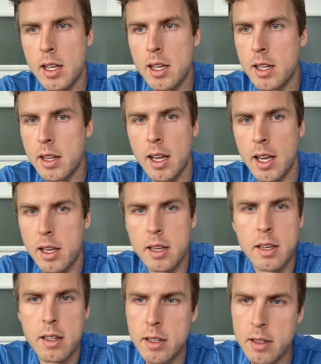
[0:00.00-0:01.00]
and like
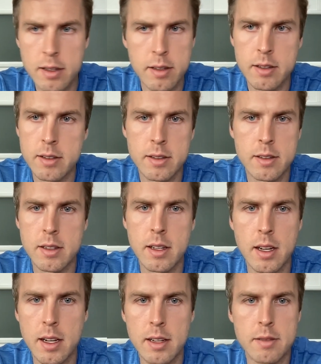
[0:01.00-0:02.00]

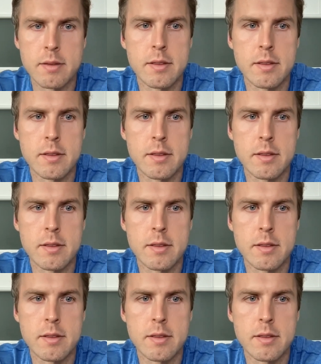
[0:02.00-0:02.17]
uh,